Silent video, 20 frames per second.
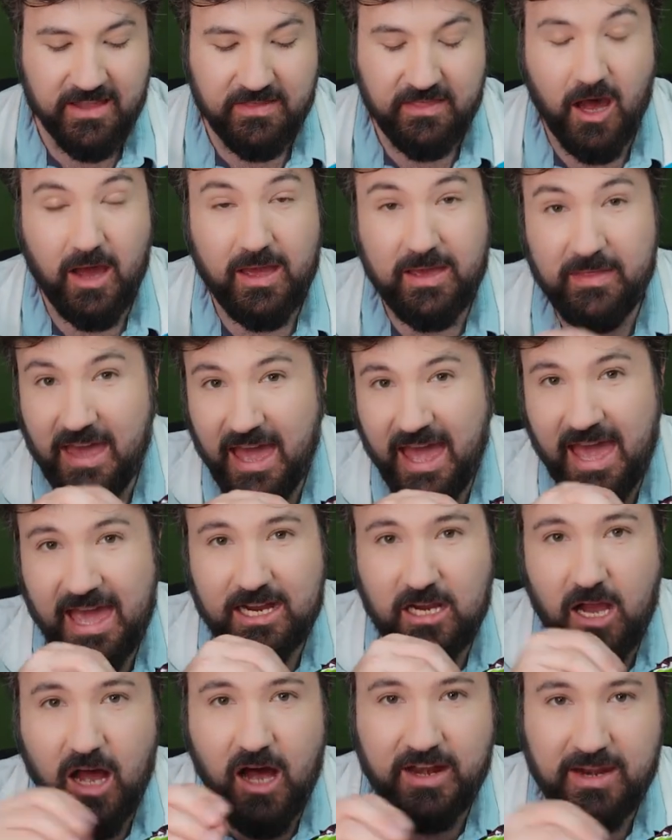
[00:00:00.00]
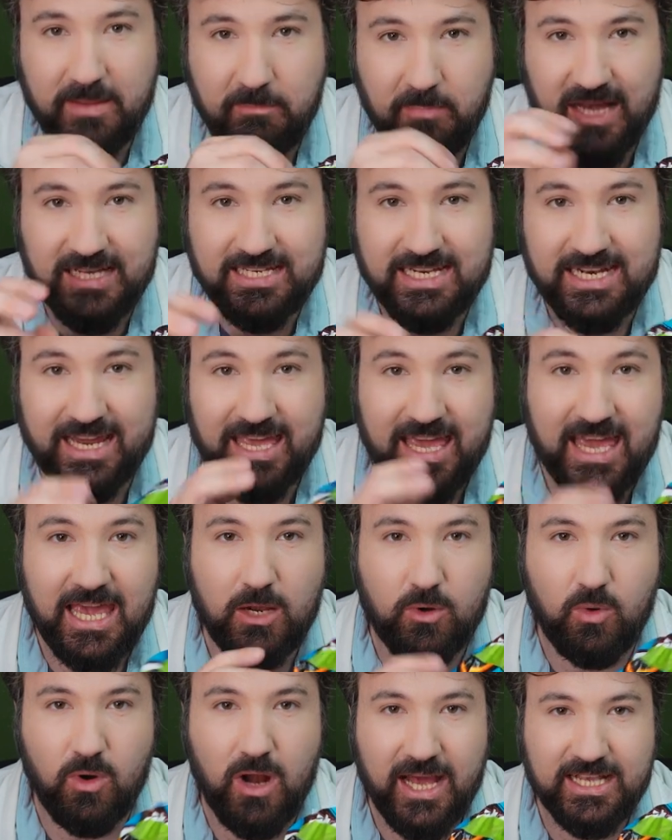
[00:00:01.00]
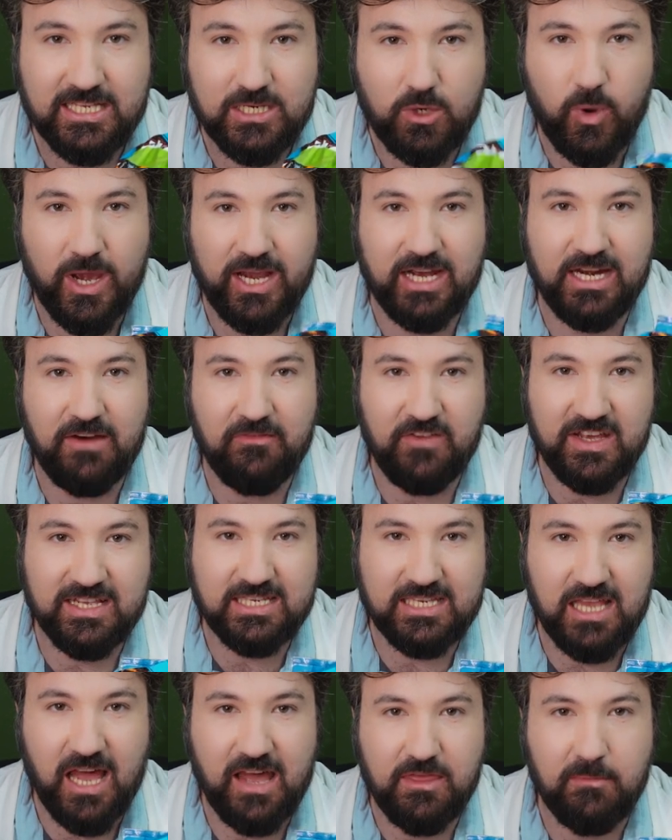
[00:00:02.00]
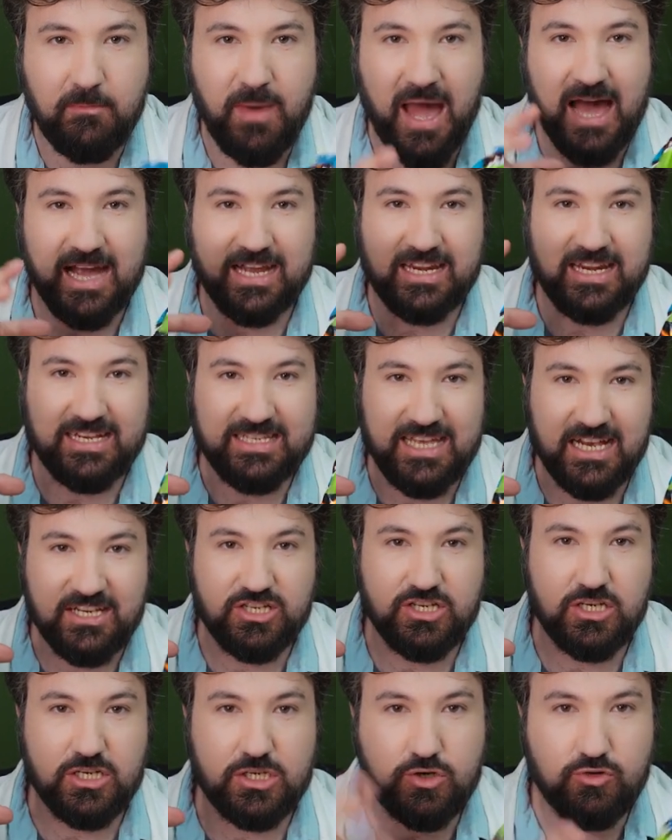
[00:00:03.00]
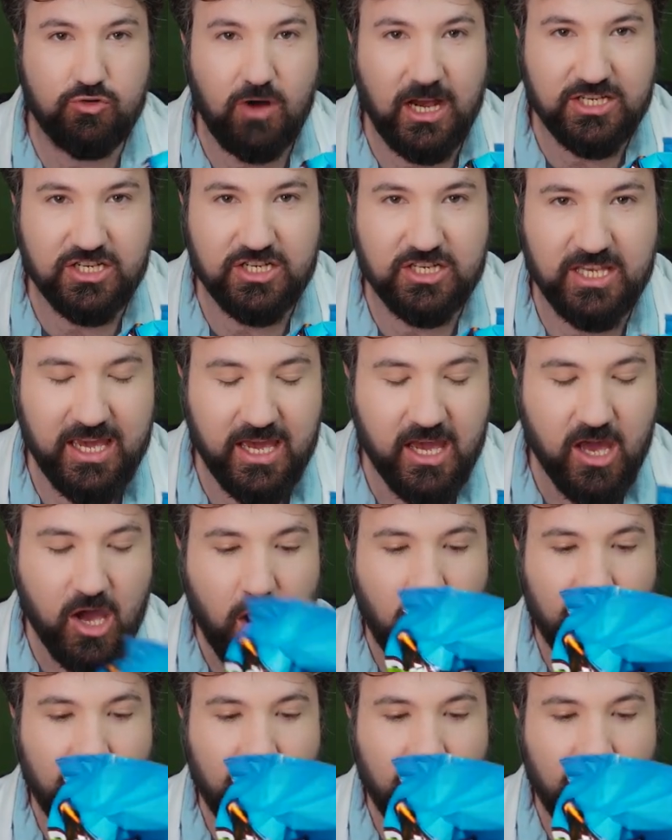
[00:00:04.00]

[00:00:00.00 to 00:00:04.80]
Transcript: the, the air can't basically equalize quick enough inside the bag, and it essentially just crushes it.